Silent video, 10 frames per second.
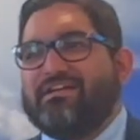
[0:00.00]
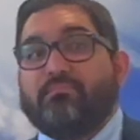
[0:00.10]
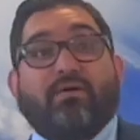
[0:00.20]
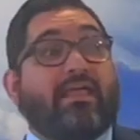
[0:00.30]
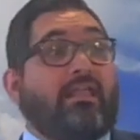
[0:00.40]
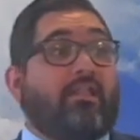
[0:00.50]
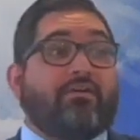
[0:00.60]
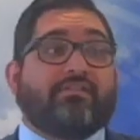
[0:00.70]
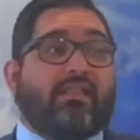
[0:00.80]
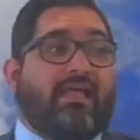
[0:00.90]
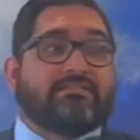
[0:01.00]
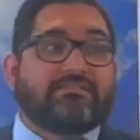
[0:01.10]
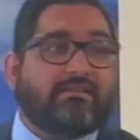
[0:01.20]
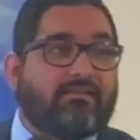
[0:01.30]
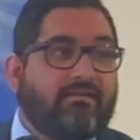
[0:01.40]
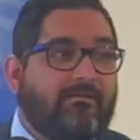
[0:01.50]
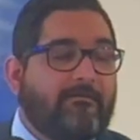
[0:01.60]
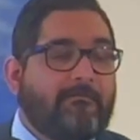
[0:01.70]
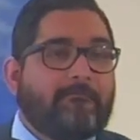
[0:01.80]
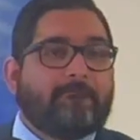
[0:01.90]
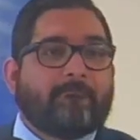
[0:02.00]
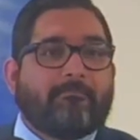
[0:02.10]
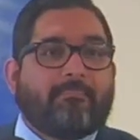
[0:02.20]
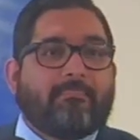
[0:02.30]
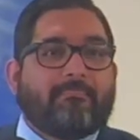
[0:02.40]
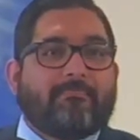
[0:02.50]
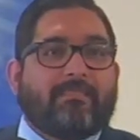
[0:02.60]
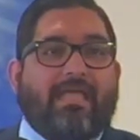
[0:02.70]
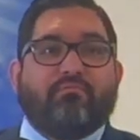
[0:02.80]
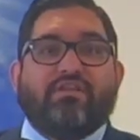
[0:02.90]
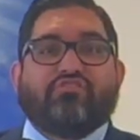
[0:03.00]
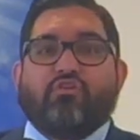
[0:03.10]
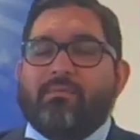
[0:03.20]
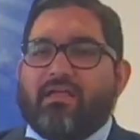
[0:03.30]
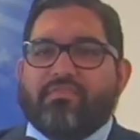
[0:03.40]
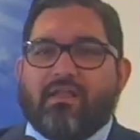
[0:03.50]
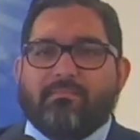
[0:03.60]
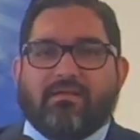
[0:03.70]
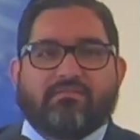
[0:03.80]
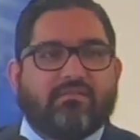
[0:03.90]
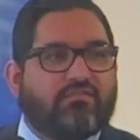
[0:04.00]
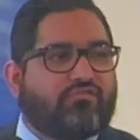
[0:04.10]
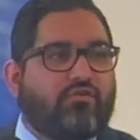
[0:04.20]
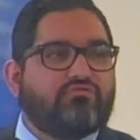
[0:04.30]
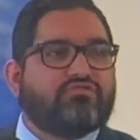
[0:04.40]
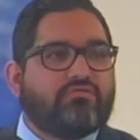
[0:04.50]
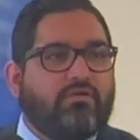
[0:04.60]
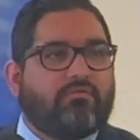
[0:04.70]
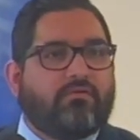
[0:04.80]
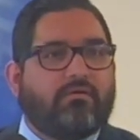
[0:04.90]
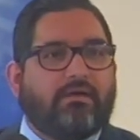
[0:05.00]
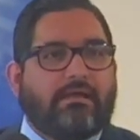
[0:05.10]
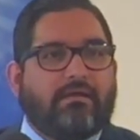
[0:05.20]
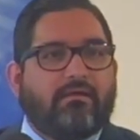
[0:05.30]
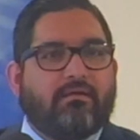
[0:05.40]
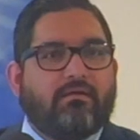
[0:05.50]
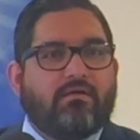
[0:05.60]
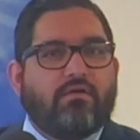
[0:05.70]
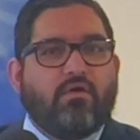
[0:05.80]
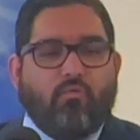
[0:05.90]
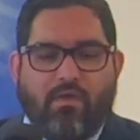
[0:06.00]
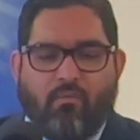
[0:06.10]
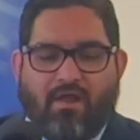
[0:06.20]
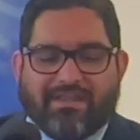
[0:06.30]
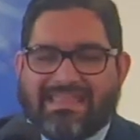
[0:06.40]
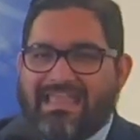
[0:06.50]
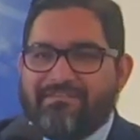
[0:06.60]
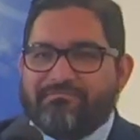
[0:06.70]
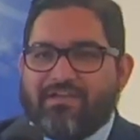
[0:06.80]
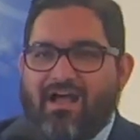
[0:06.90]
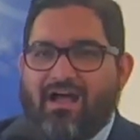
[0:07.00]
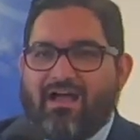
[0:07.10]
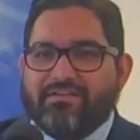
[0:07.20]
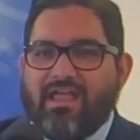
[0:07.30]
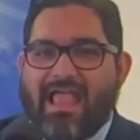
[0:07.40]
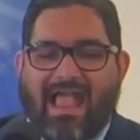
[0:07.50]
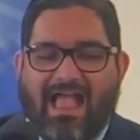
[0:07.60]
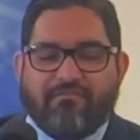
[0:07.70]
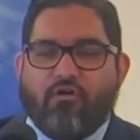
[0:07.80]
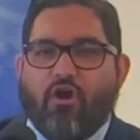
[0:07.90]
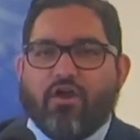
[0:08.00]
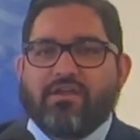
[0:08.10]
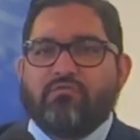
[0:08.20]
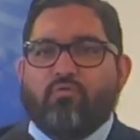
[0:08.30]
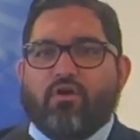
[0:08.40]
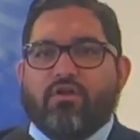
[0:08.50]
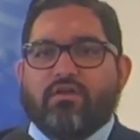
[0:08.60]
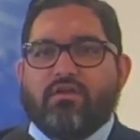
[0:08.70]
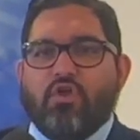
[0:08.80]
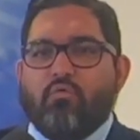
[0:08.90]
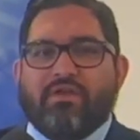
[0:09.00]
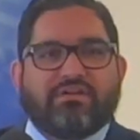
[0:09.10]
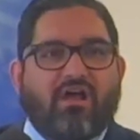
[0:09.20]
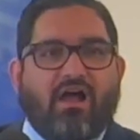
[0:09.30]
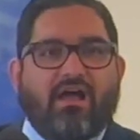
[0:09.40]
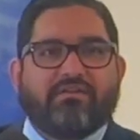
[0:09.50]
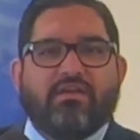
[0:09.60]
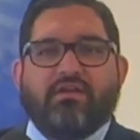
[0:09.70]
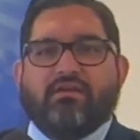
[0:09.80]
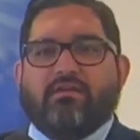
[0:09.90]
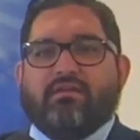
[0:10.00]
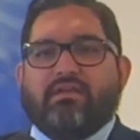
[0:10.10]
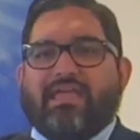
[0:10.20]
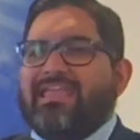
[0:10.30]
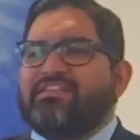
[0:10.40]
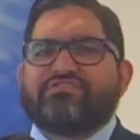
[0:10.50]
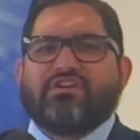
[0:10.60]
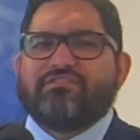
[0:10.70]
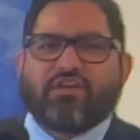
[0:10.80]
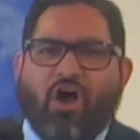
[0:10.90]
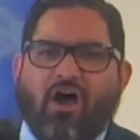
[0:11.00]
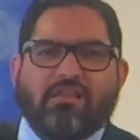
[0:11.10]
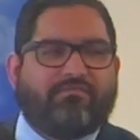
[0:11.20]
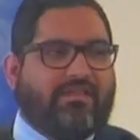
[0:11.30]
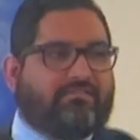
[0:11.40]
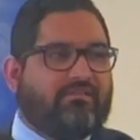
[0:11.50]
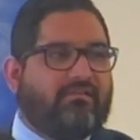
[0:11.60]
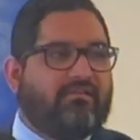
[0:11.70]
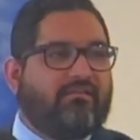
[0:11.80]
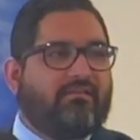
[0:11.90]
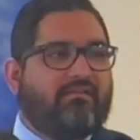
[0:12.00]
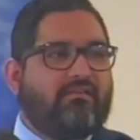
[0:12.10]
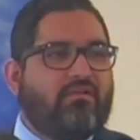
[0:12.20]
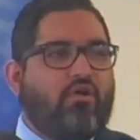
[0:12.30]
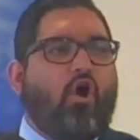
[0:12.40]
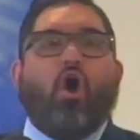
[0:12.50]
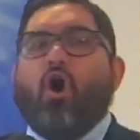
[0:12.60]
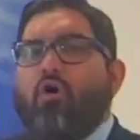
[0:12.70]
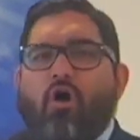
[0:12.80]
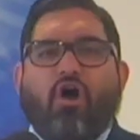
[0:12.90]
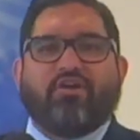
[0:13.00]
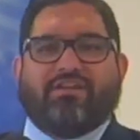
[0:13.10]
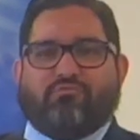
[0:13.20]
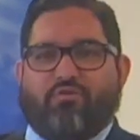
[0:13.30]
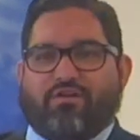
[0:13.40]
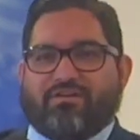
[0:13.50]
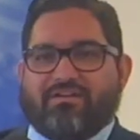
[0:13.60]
But he learned a lesson. And when he told me, I thought about it, I said, that's so true. We want to give God half-hearted work when God, he deserves all of it. Whole-hearted work.